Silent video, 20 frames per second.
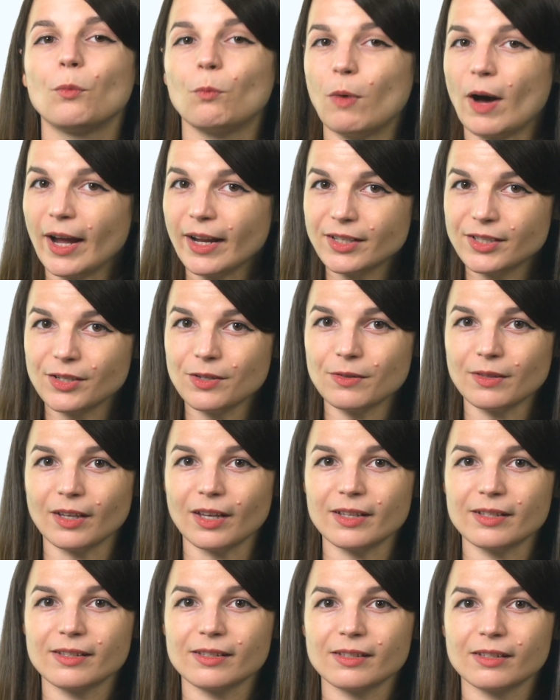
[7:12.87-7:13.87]
Why do
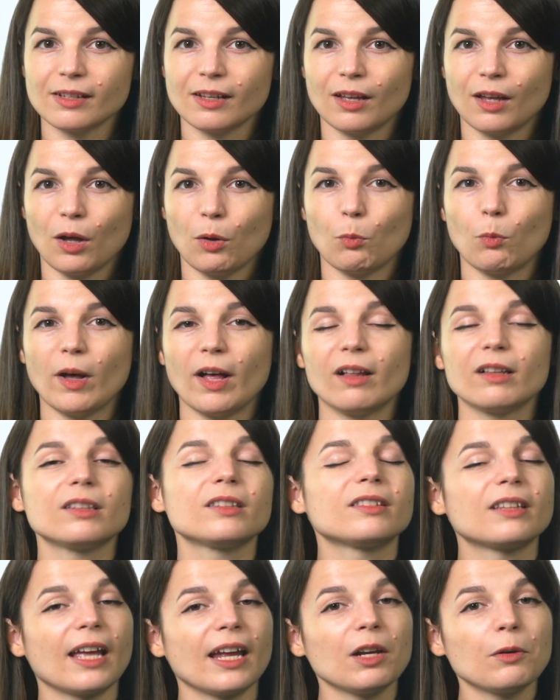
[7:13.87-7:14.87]
this? Well,
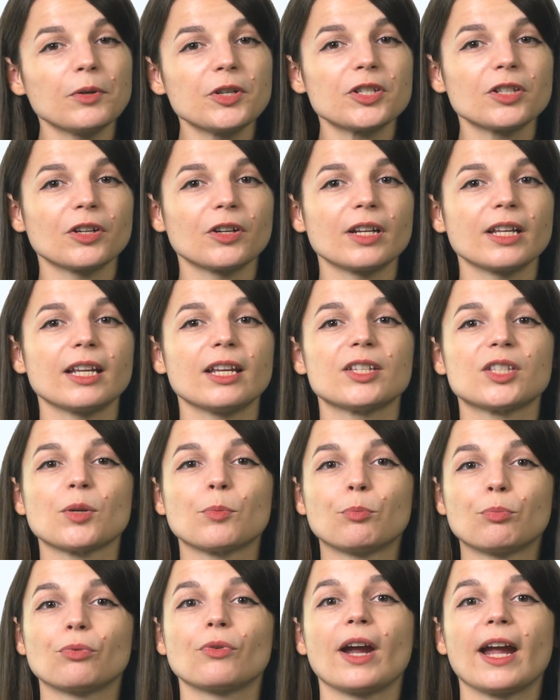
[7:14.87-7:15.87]
language learning is a
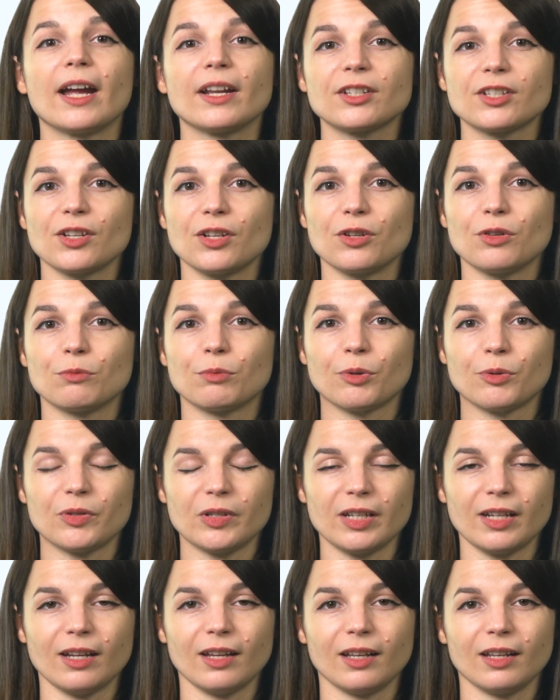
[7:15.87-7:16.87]
brand new
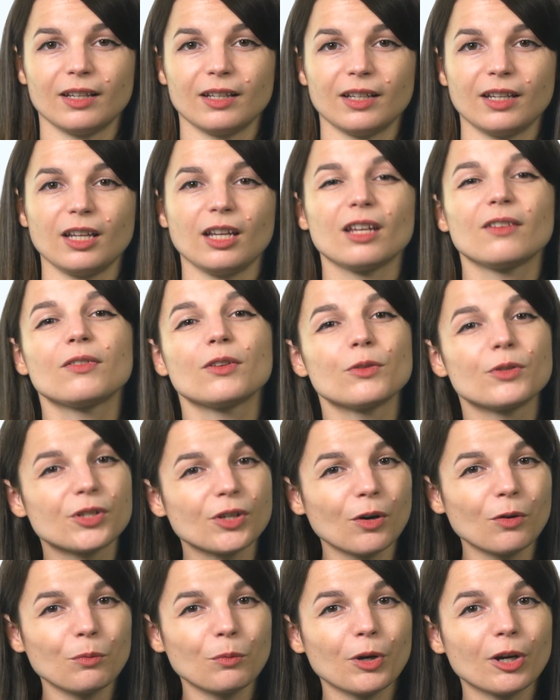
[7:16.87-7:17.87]
routine. If you
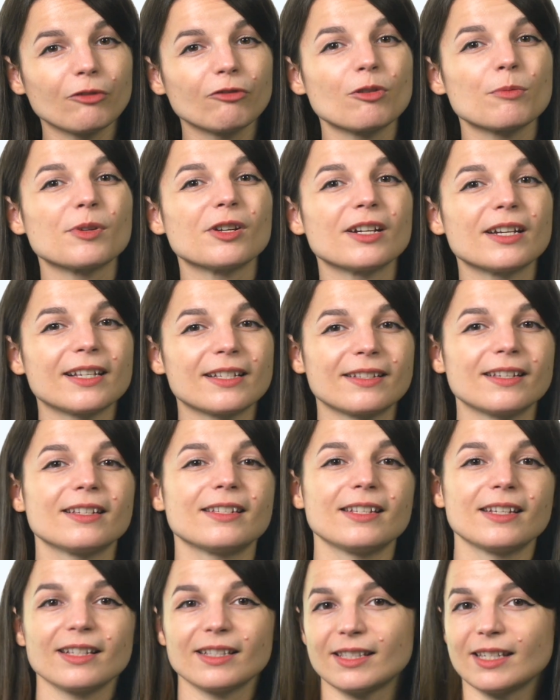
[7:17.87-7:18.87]
don't work from your
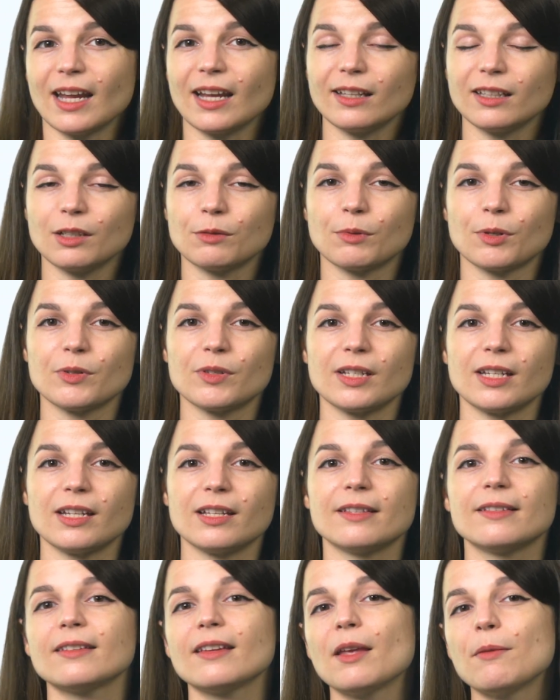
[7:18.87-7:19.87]
existing daily
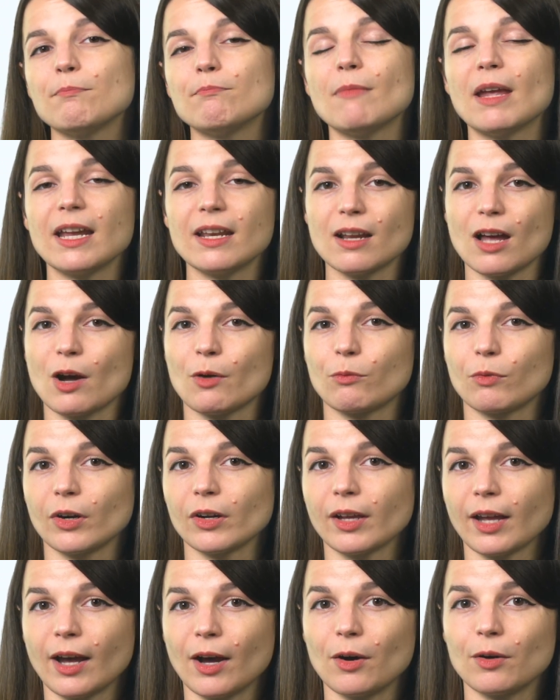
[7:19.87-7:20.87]
routines, it may not
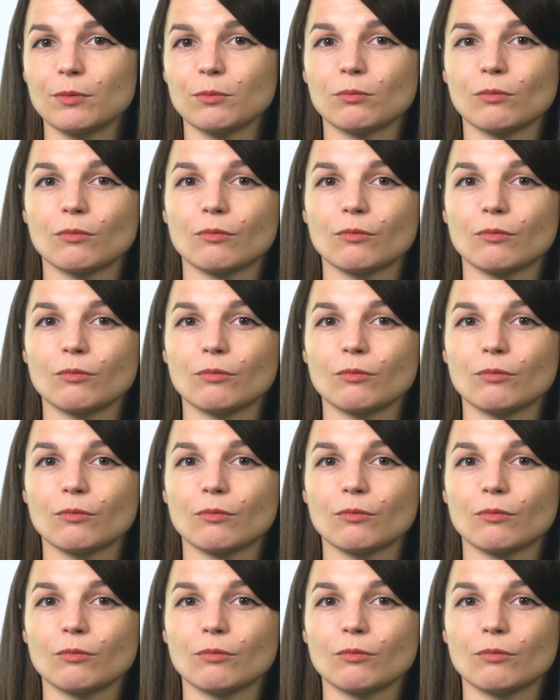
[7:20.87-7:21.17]
work out.